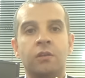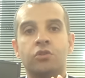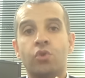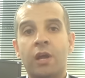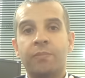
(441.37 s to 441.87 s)

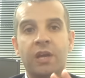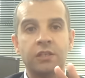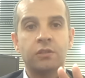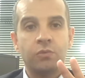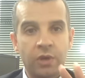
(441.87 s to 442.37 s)
Trump
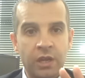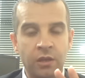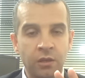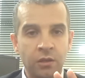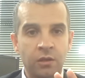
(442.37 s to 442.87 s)
has to
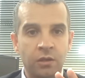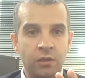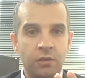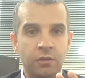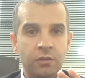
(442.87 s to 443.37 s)
win
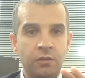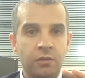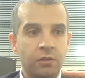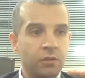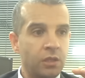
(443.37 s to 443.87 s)

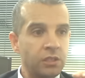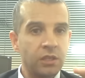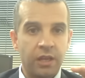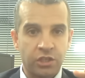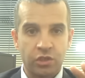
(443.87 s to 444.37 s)
this
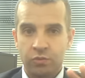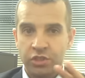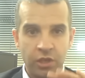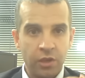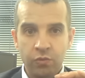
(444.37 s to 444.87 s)
election,
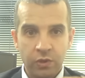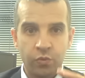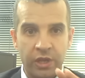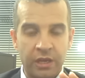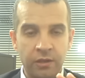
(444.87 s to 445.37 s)
which he will
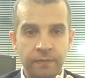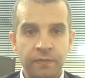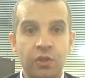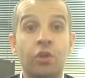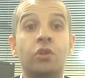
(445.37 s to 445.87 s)
win,
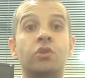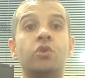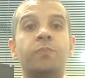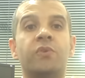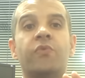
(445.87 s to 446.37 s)

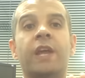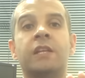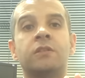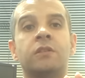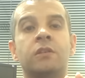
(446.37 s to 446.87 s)
to
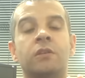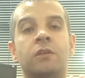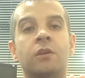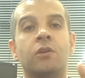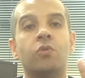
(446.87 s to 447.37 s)
prevent
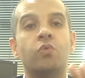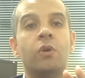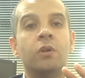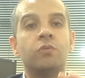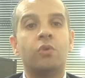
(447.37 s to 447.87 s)

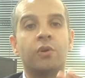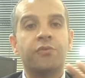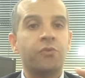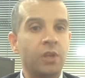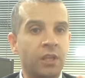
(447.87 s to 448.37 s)
World War
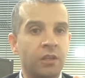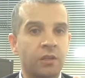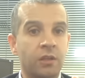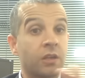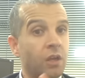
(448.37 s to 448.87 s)
III
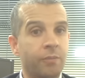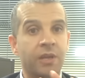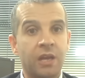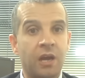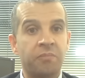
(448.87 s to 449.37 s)

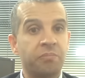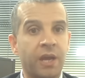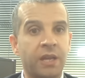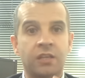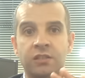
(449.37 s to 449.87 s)
coming up
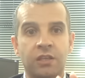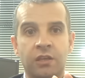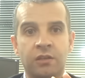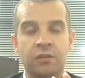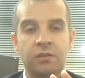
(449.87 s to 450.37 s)
by next
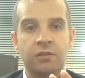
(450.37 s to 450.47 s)
year.